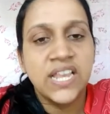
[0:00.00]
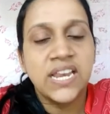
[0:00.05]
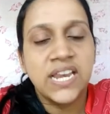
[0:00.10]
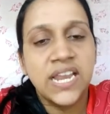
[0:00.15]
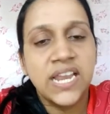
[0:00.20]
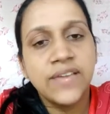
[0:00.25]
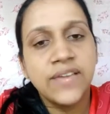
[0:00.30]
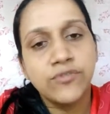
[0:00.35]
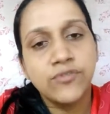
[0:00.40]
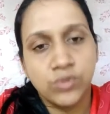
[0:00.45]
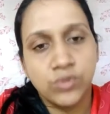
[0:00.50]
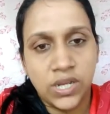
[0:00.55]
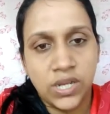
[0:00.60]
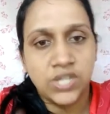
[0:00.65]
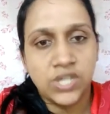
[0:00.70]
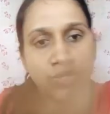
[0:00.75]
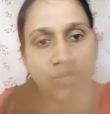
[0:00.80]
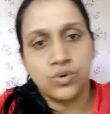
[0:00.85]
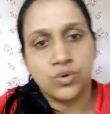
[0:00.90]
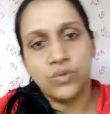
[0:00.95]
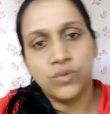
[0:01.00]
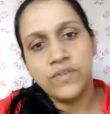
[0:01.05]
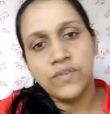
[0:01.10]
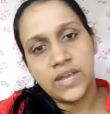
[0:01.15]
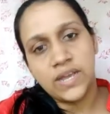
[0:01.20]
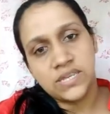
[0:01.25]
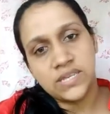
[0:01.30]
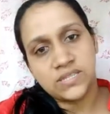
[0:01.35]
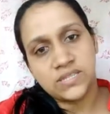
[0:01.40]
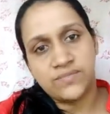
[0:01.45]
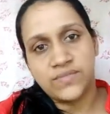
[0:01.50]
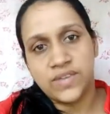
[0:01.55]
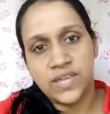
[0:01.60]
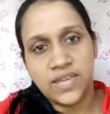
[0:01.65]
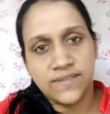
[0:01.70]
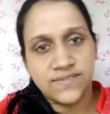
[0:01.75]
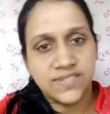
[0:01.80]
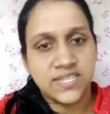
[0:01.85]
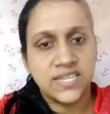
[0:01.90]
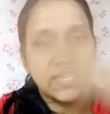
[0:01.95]
Lev Kuleshov, as we
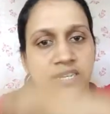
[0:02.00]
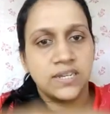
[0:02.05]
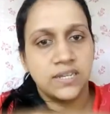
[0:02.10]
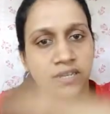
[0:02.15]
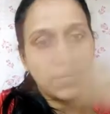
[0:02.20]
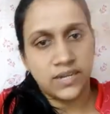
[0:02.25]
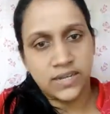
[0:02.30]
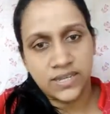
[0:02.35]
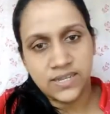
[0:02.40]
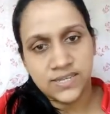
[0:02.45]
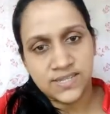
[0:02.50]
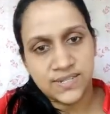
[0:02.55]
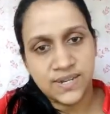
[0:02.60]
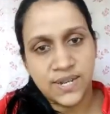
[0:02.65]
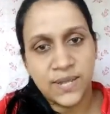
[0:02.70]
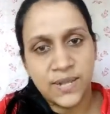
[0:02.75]
have seen earlier his